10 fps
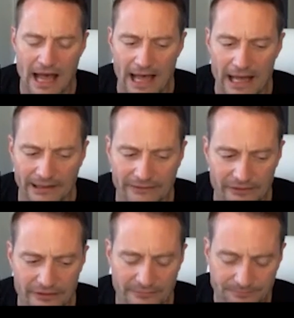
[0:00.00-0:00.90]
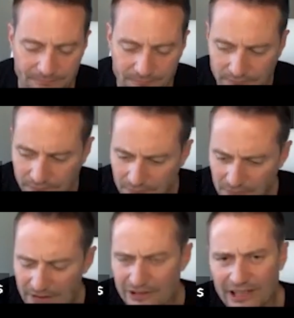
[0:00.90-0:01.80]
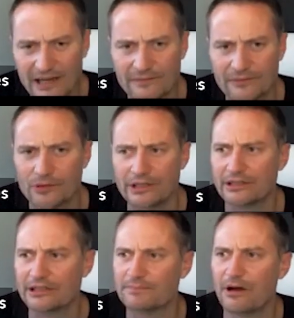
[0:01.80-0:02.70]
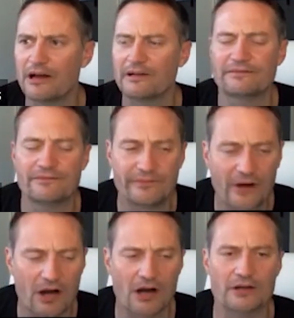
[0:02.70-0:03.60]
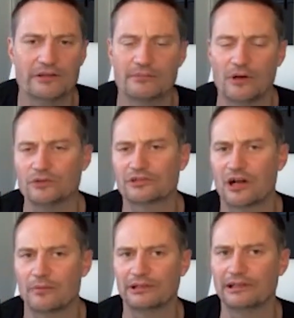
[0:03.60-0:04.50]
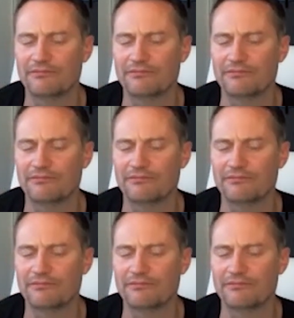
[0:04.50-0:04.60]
And the scaphoid is by far the most commonly